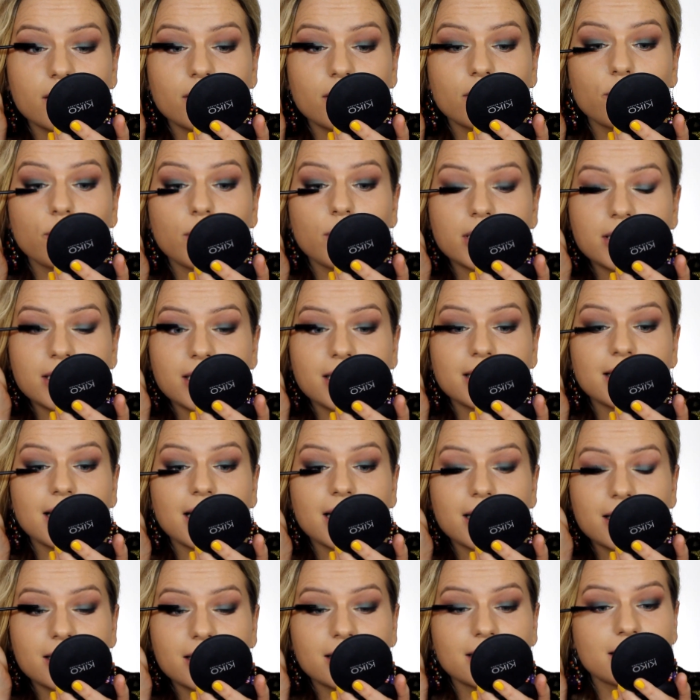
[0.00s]
What I
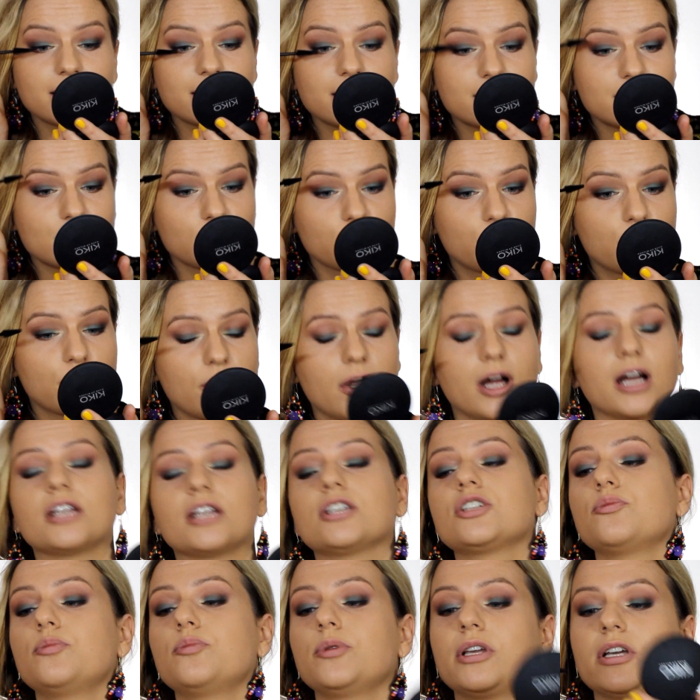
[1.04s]
like in this
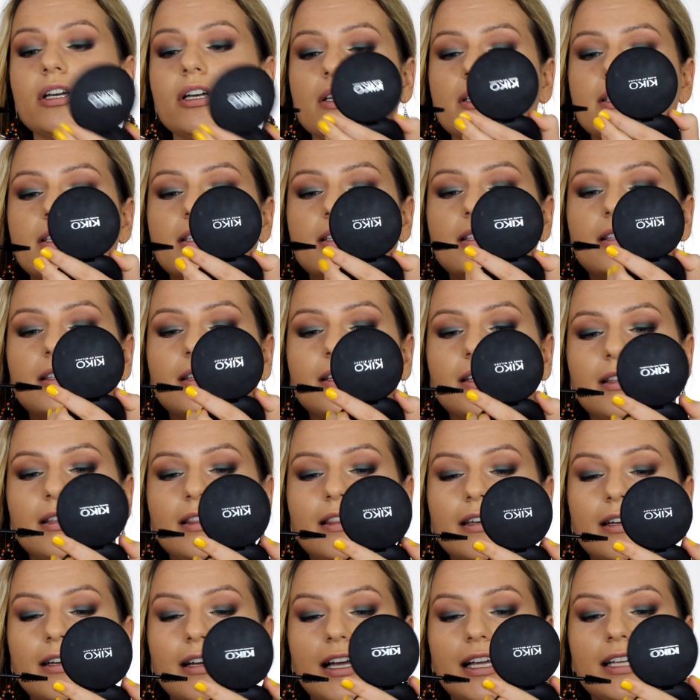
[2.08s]
brush, because
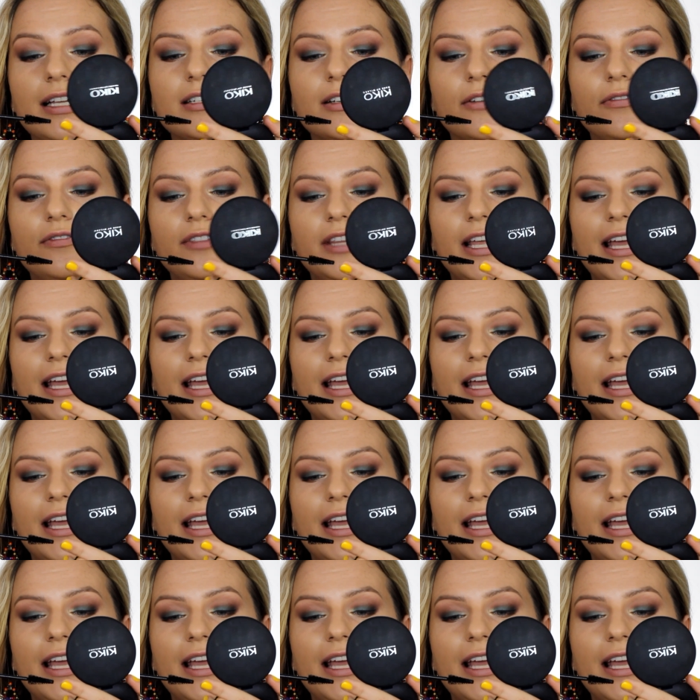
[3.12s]
the end